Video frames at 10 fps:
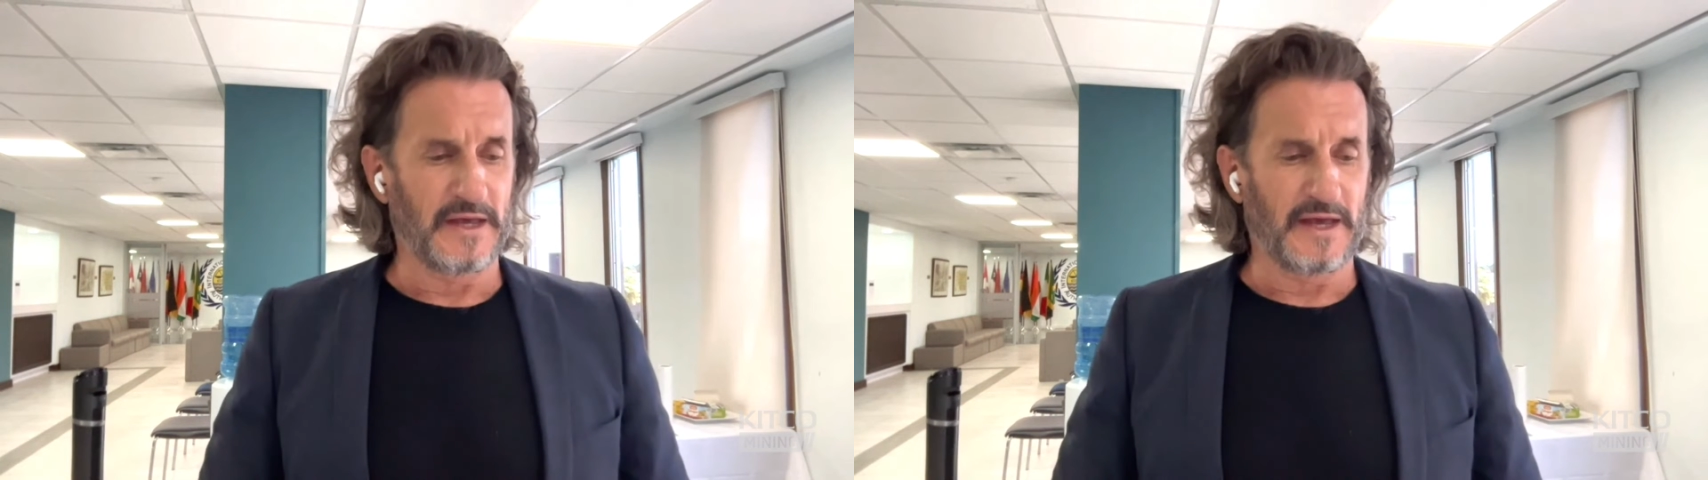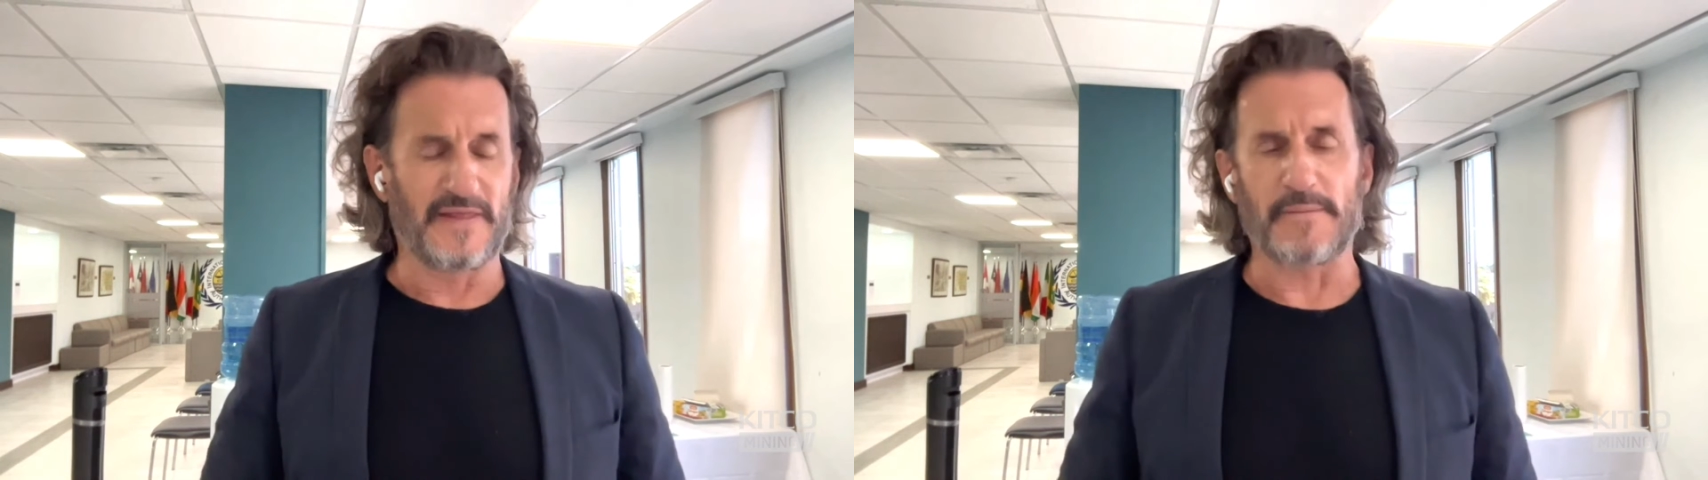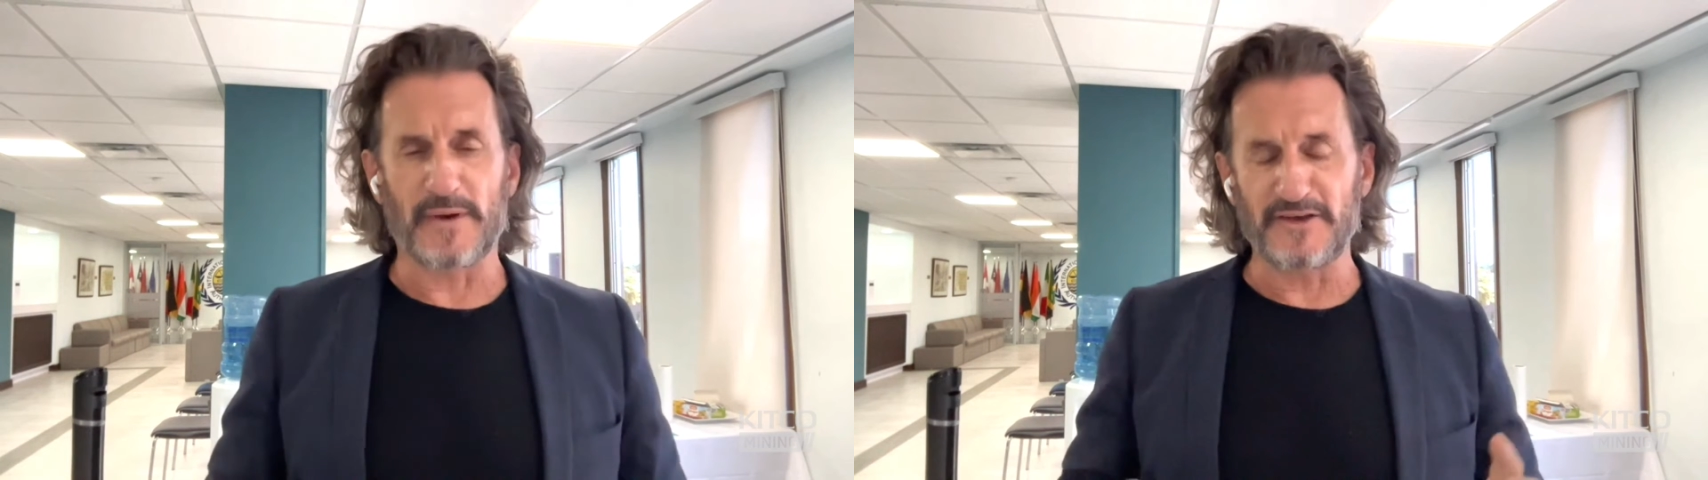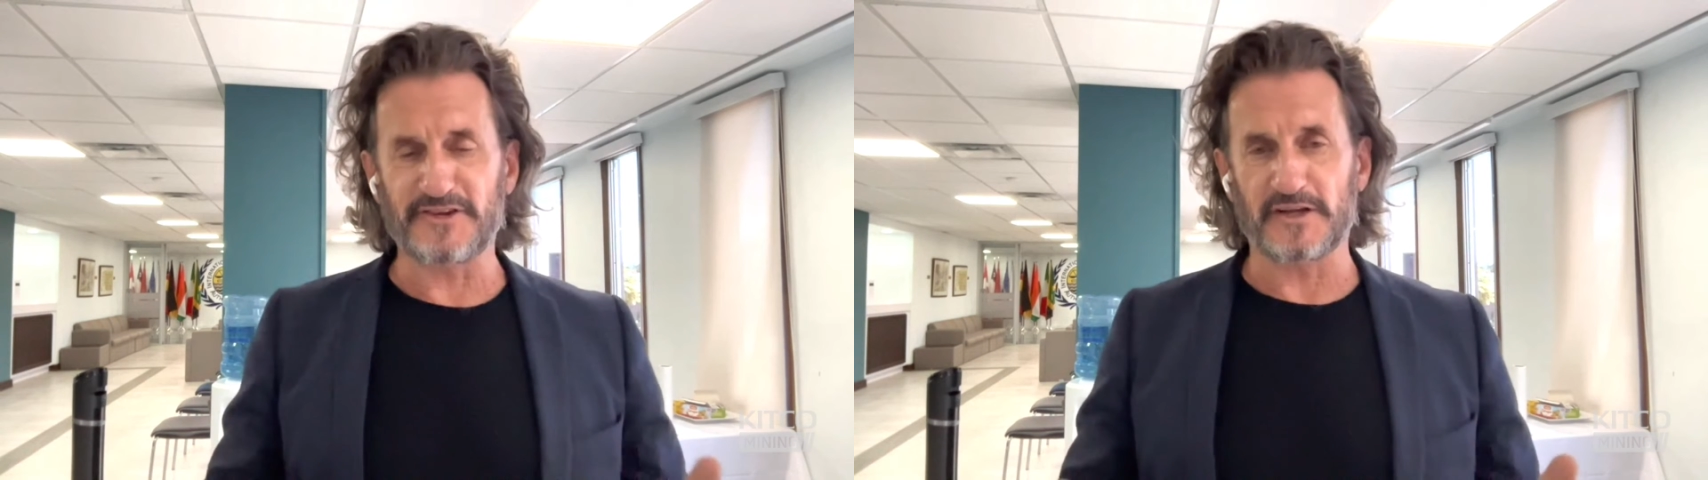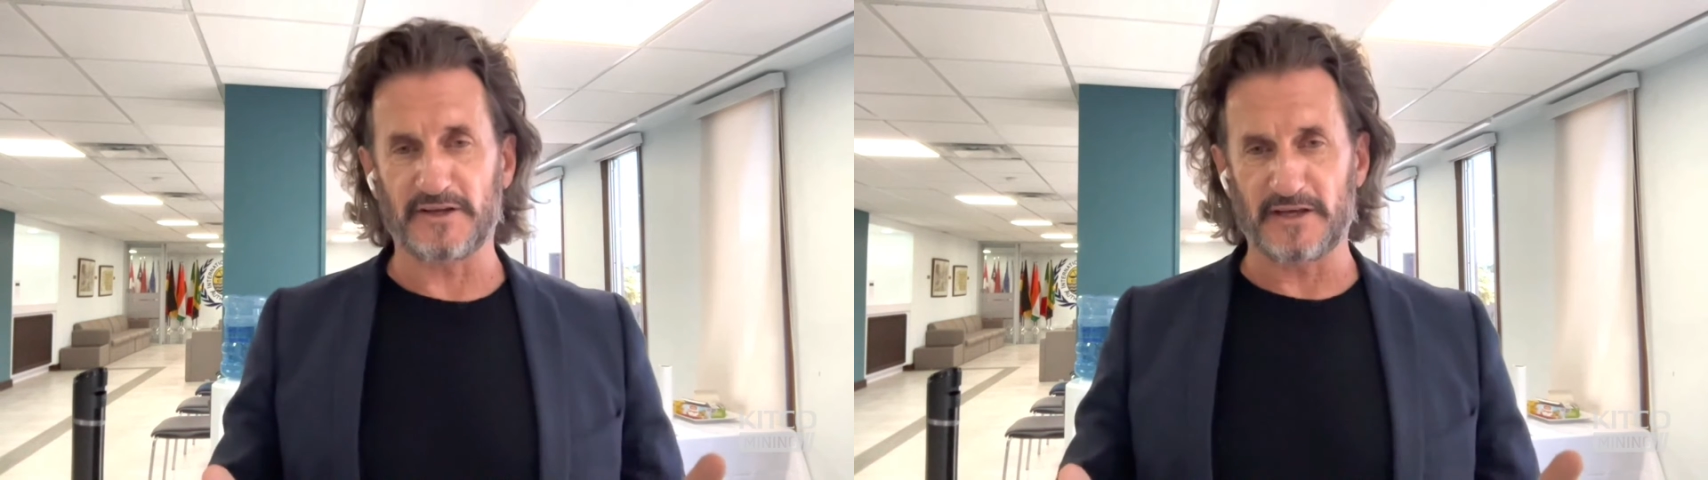And that
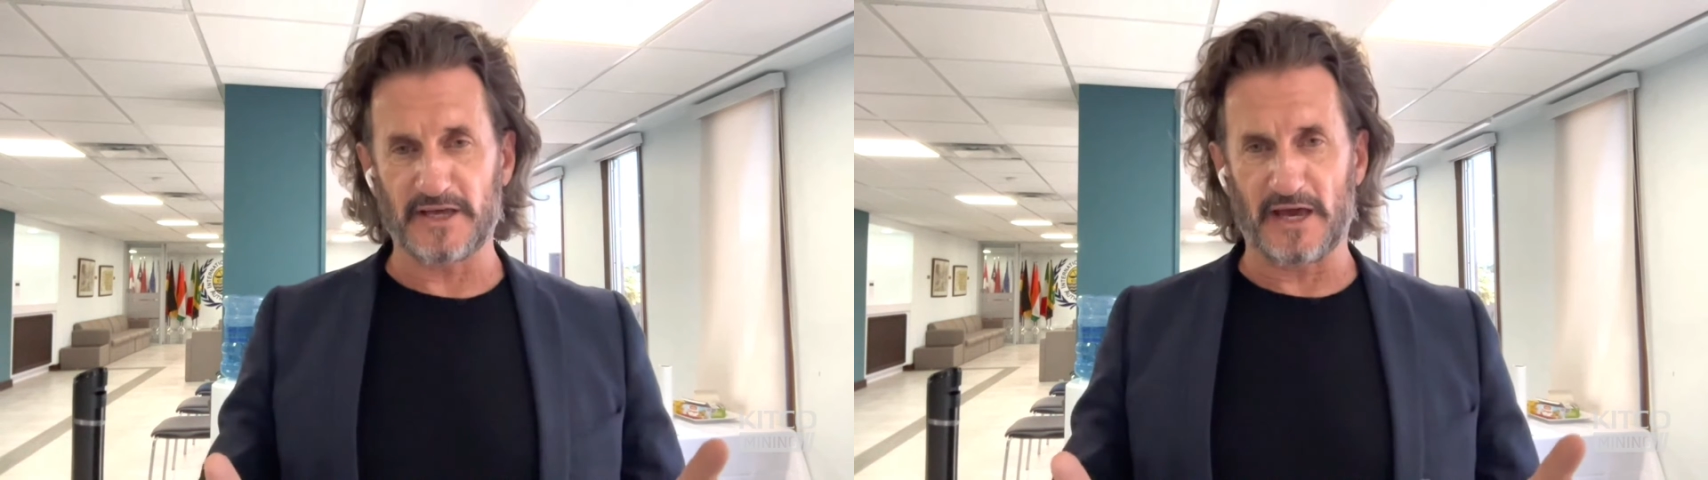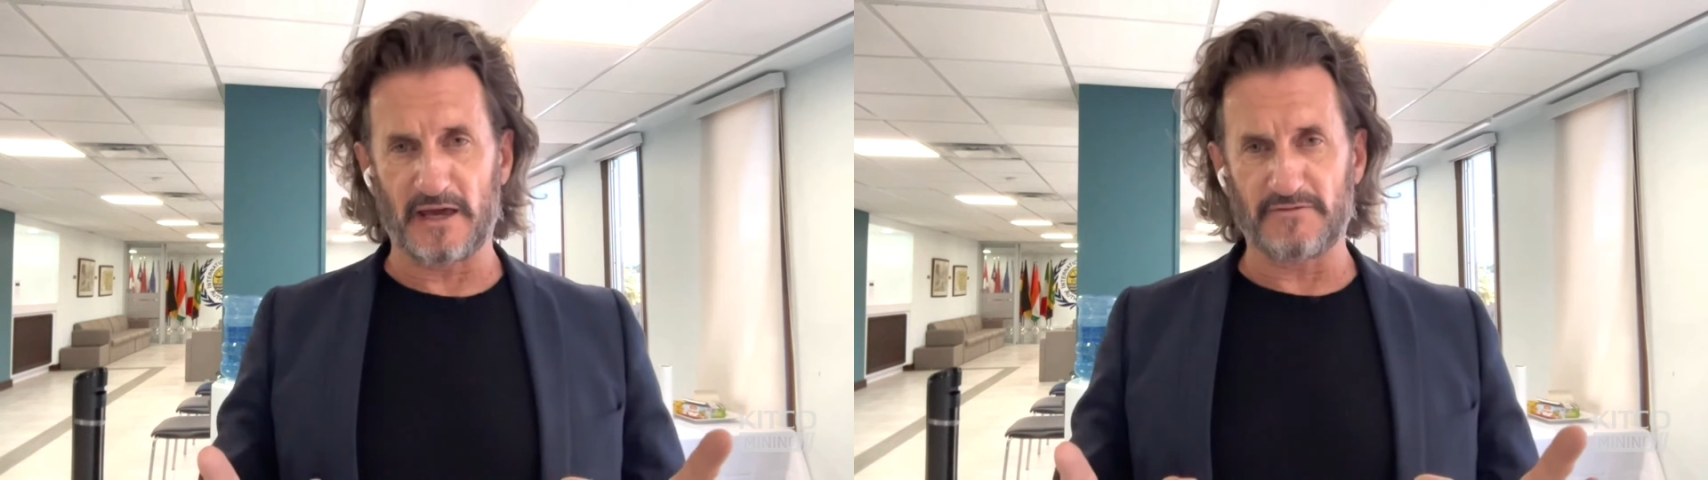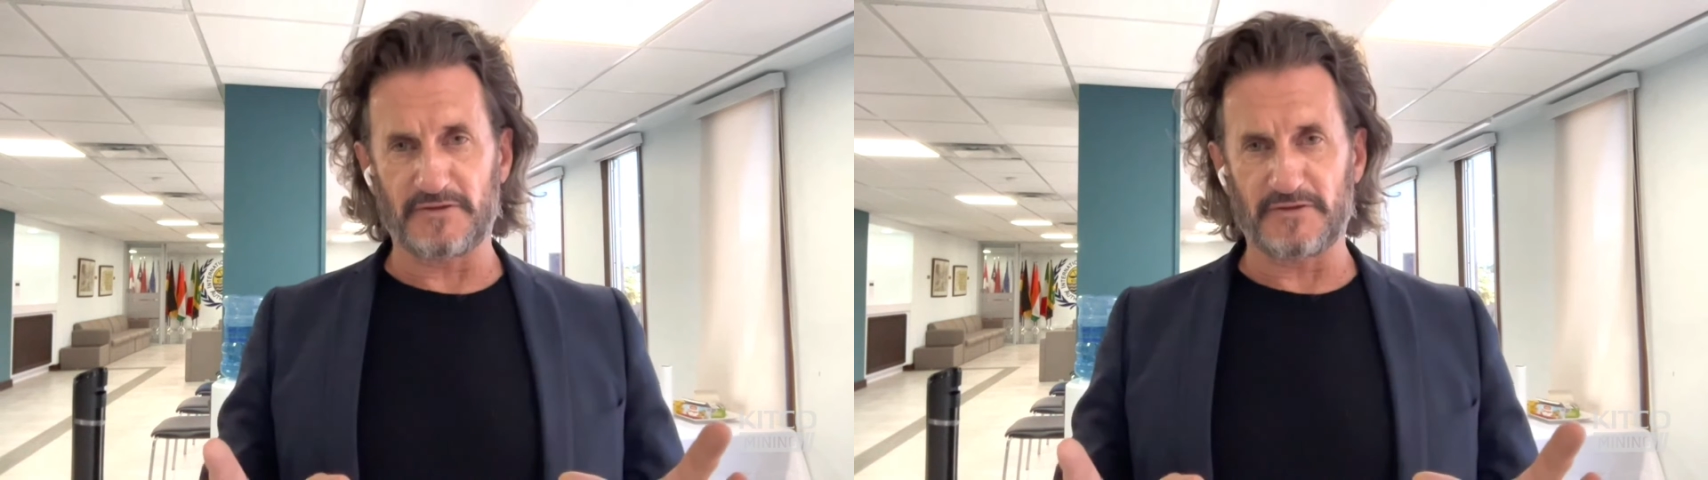basically gave